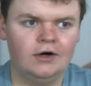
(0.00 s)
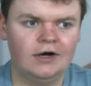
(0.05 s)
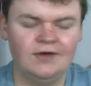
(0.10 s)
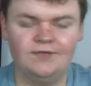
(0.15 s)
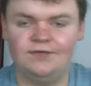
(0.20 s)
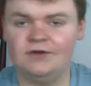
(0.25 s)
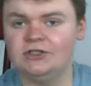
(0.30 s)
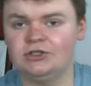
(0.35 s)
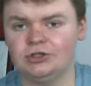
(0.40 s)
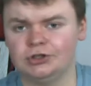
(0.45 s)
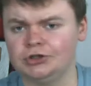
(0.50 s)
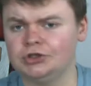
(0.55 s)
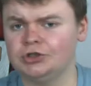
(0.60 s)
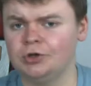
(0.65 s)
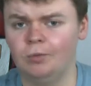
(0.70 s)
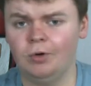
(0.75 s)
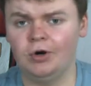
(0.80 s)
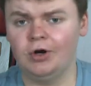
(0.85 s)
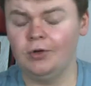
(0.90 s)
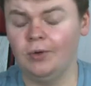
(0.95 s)
if it's just
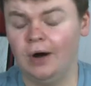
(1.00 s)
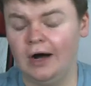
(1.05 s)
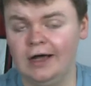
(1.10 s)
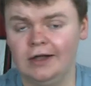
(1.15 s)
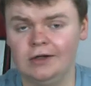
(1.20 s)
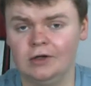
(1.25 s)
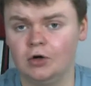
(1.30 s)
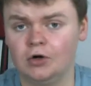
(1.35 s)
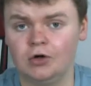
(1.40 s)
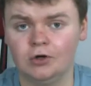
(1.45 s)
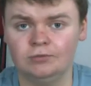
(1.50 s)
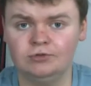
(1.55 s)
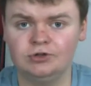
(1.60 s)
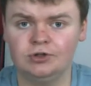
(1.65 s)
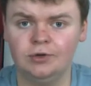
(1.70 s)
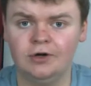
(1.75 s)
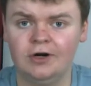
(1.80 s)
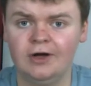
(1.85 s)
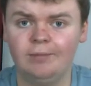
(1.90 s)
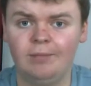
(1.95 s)
someone who I look up
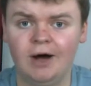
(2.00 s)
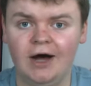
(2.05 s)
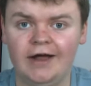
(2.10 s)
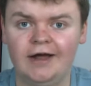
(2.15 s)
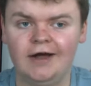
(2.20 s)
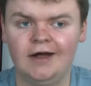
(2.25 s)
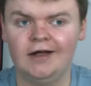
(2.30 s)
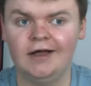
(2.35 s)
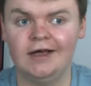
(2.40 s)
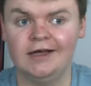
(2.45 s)
to and admire,